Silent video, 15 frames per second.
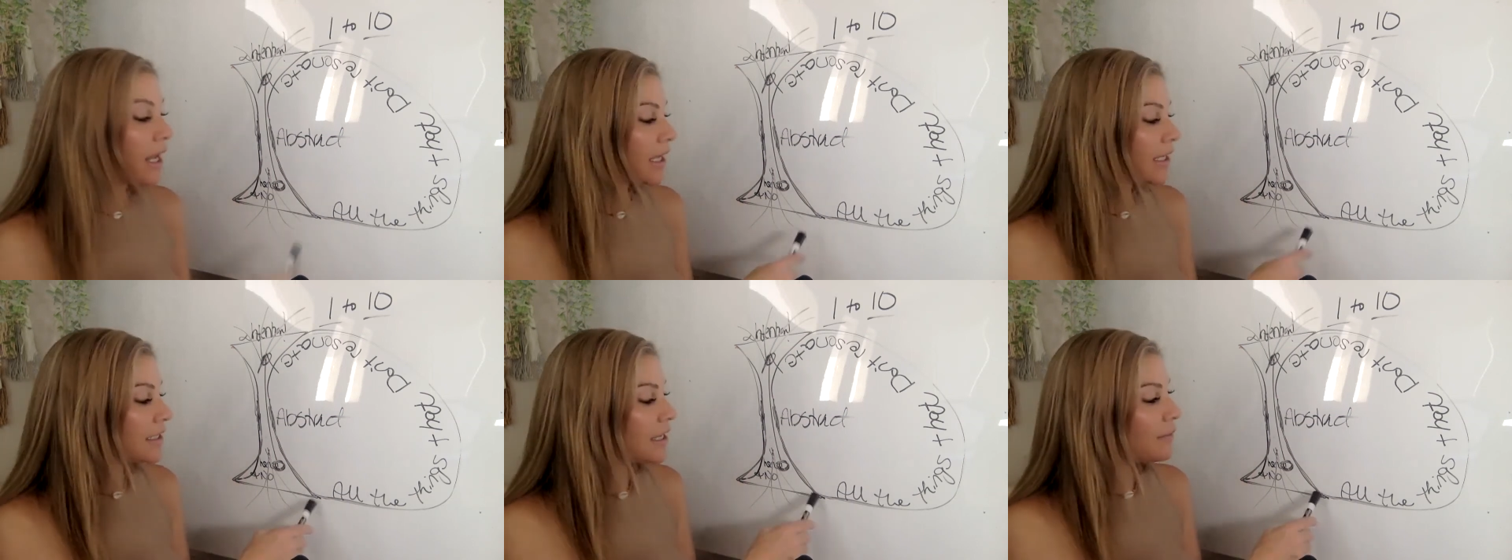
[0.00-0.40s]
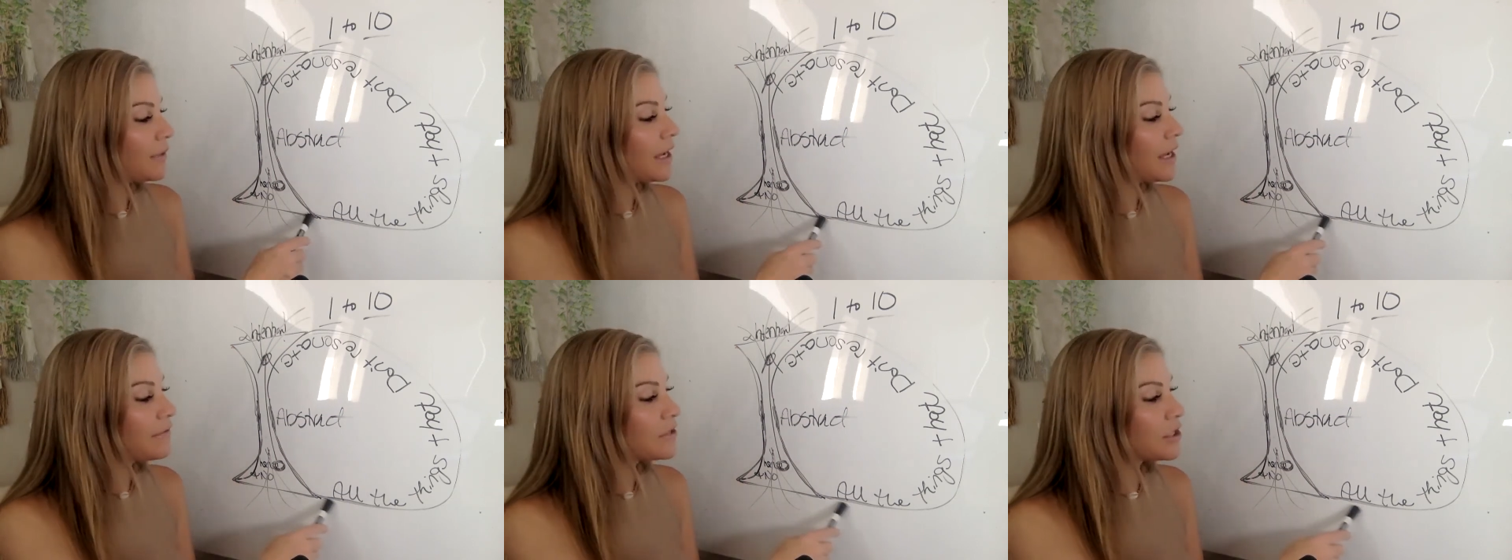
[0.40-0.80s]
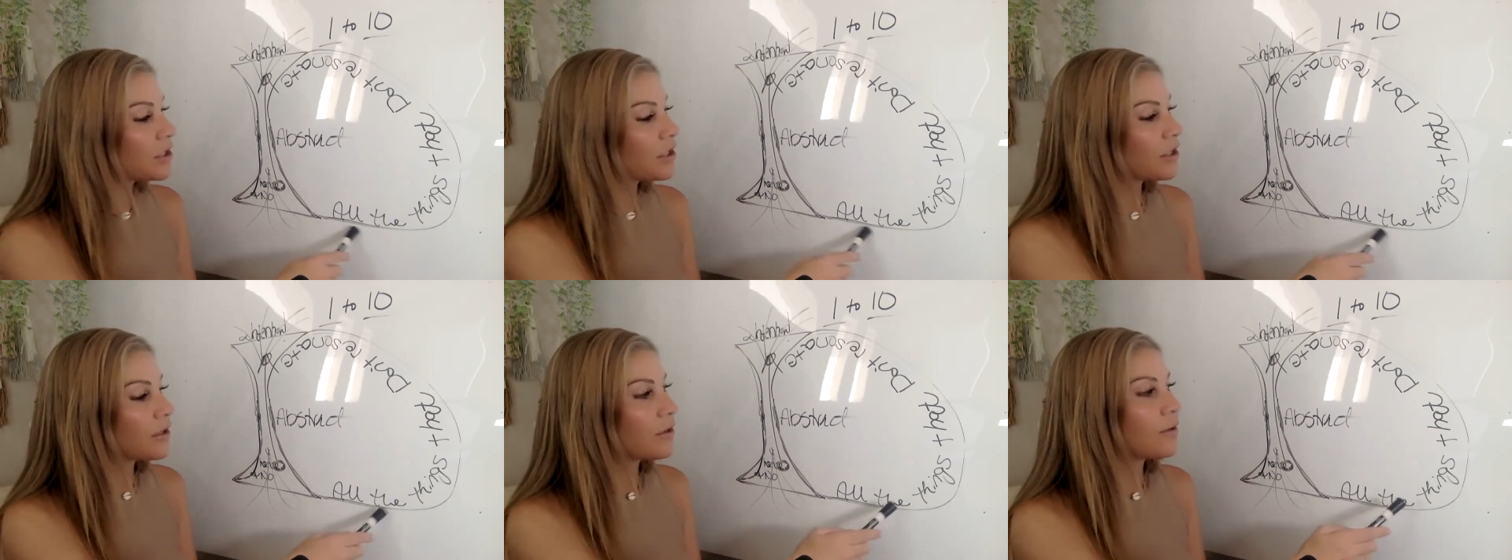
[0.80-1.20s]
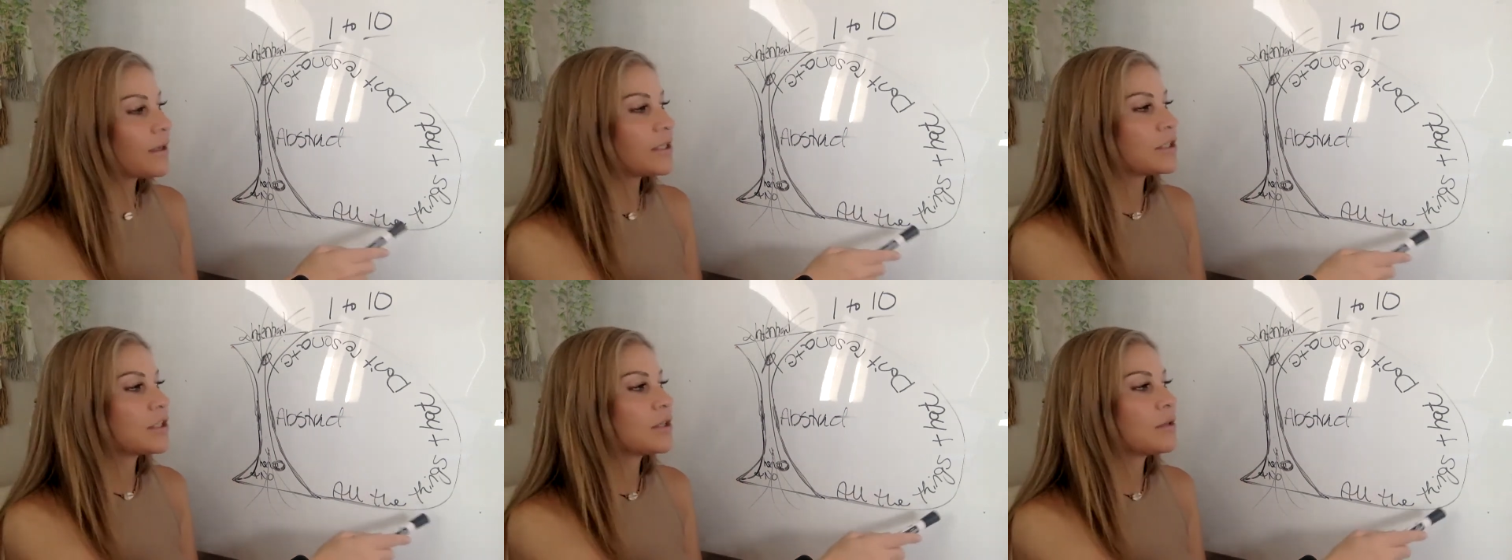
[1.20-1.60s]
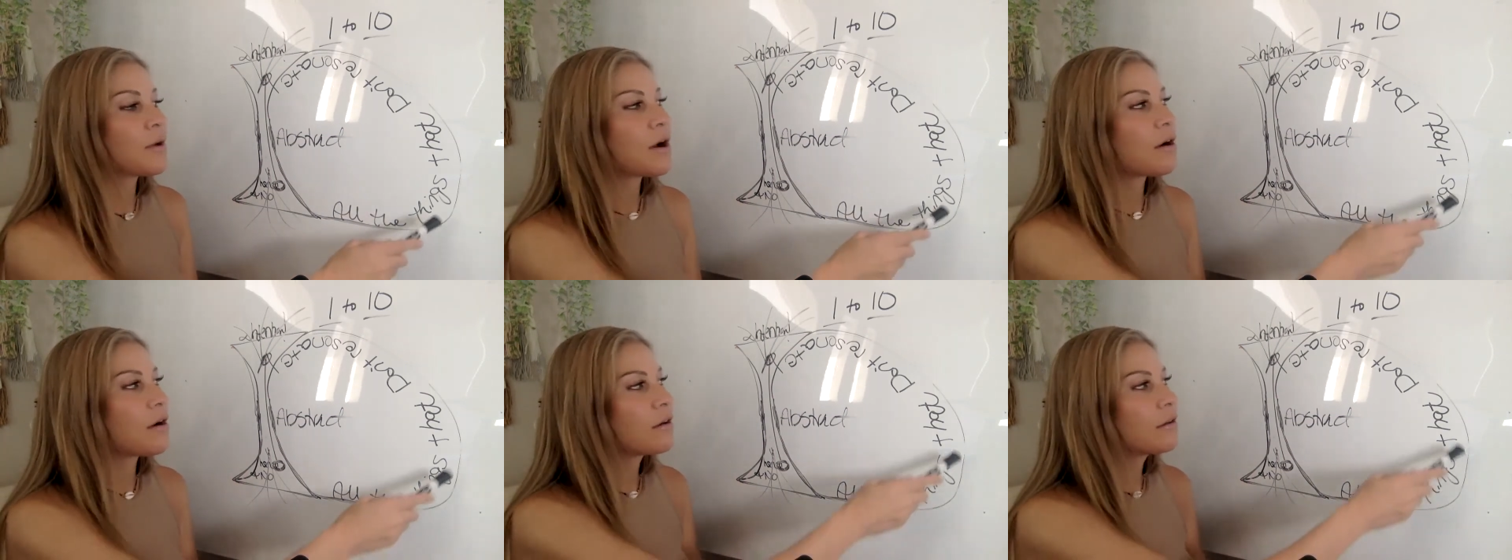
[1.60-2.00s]
is that we have to go and do
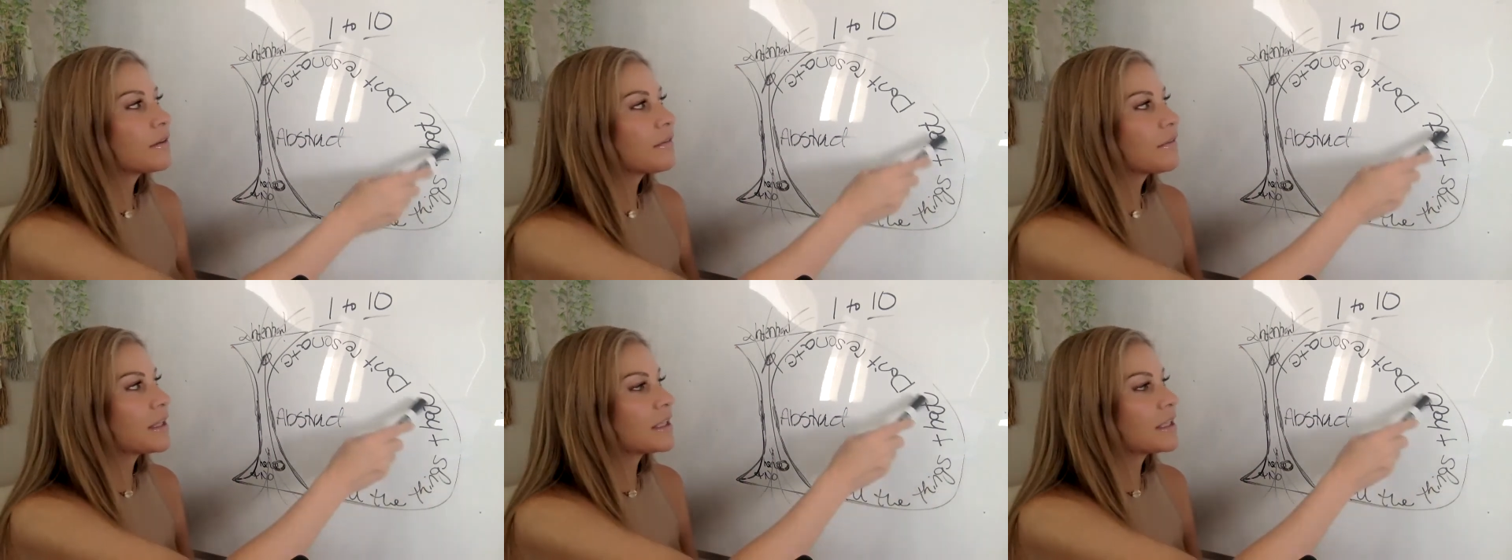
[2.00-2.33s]
all of